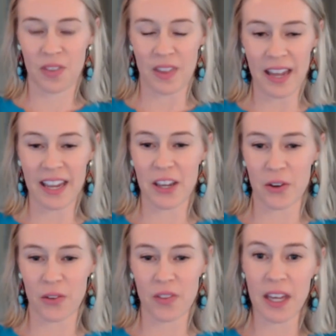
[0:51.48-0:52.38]
Thank
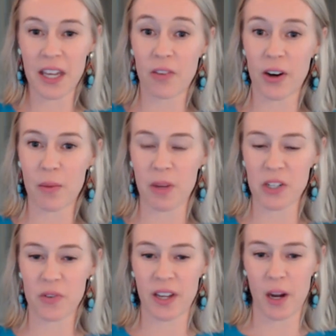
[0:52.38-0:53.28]
you. Thank you very
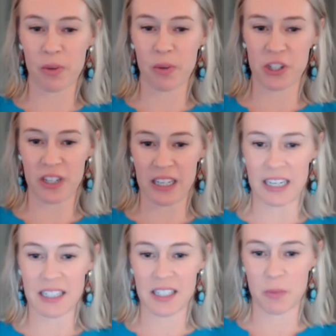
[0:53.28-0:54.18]
much for the
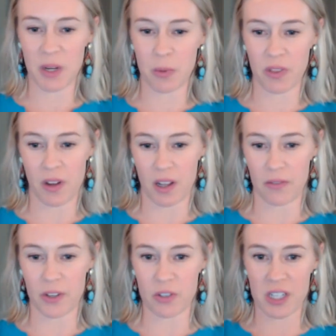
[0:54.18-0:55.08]
opportunity to speak with all
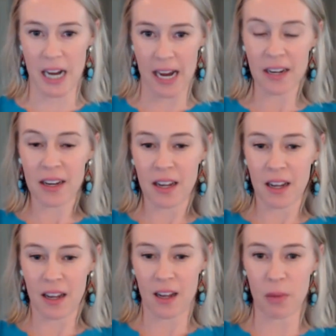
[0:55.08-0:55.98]
of you today.
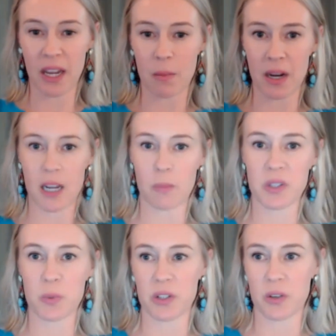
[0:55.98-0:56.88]
Um, again, my name
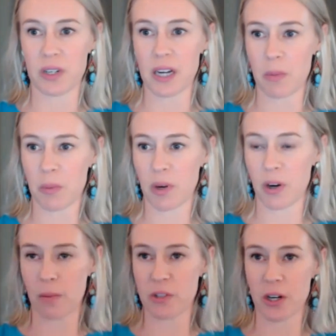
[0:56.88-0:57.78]
is Wynne Norton. I'm a
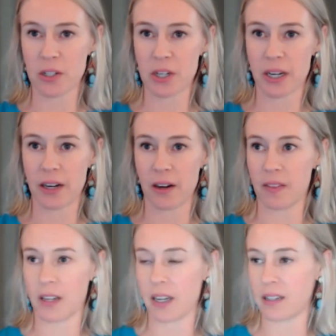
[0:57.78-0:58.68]
program director here
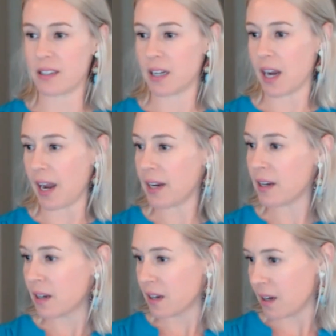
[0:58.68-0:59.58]
at the NCI.
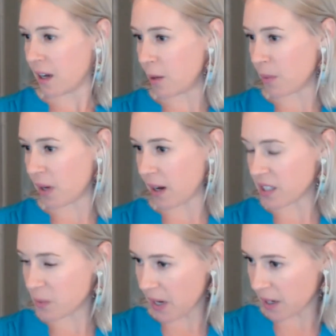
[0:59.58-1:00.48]
Um, and I'll
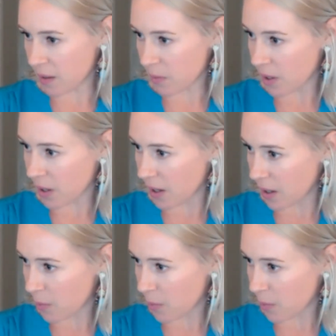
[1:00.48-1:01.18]
spend uh,